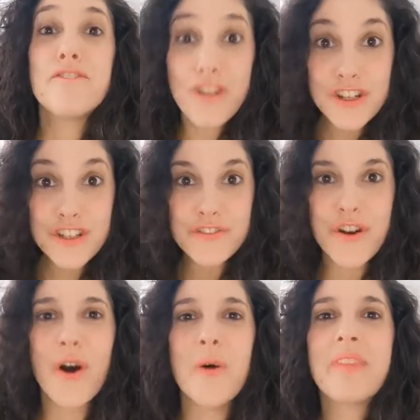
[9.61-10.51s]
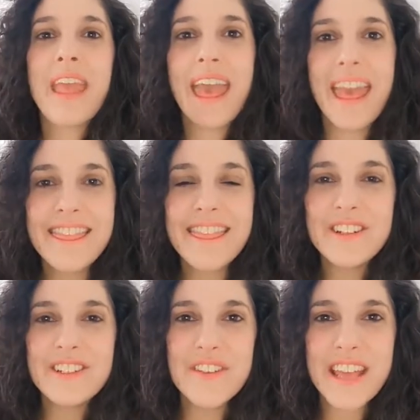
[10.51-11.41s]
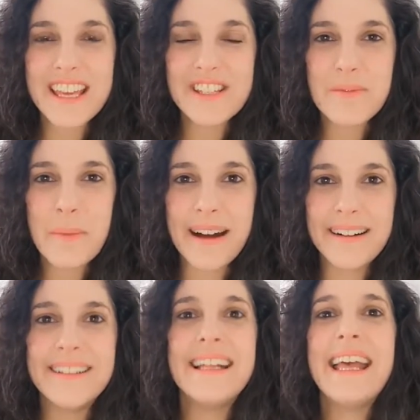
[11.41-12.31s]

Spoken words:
First of all, hit the notification bell